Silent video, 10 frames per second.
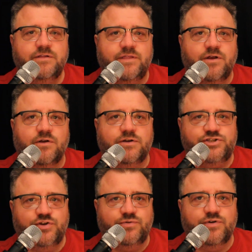their
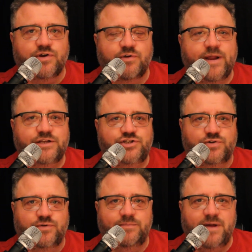children or
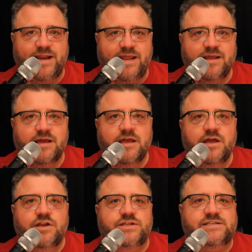grandchildren money
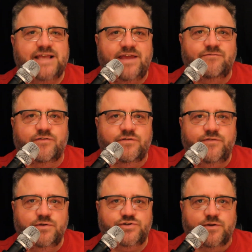to save for the
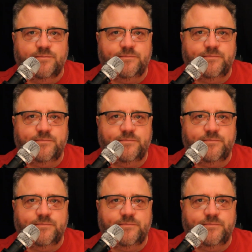future.